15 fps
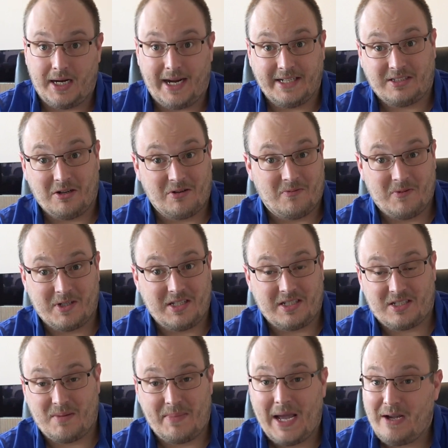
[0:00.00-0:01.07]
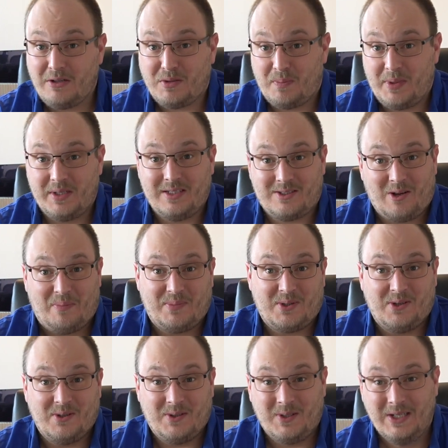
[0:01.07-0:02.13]
I don't know what it's about, but it's
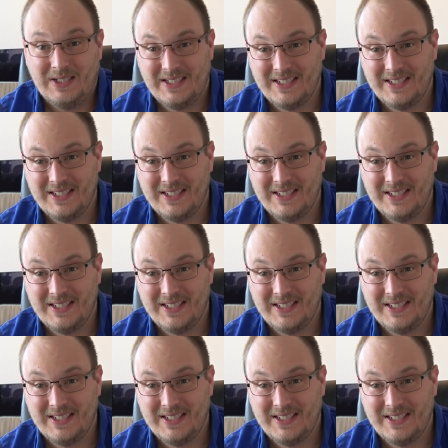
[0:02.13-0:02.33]
optional.